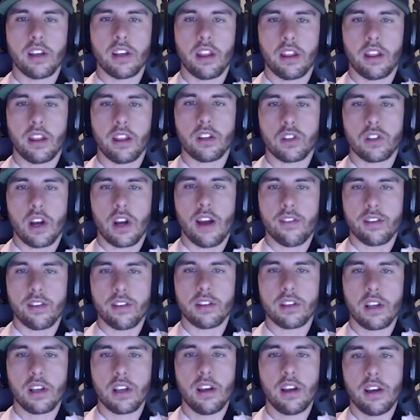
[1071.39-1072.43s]
I think
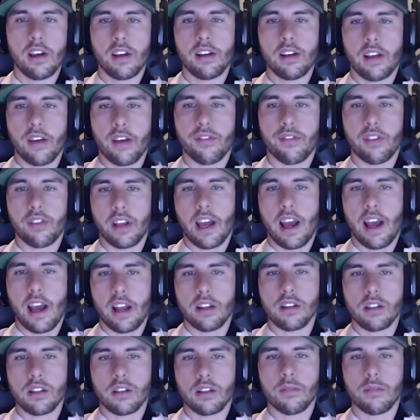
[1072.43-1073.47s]
Travis definitely
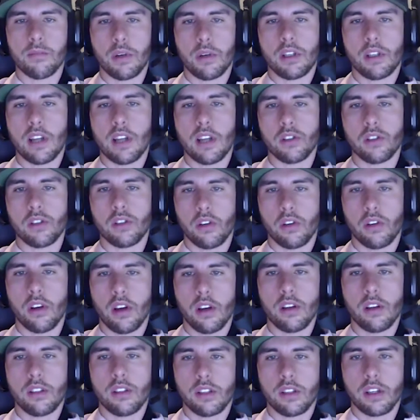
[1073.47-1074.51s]
has potential
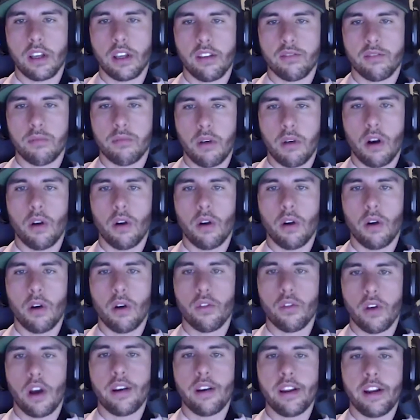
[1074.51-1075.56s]
to to give Beau a
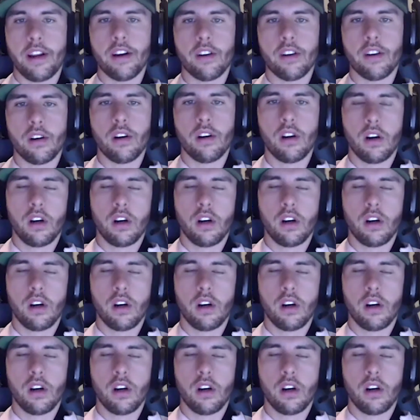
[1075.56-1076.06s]
run here.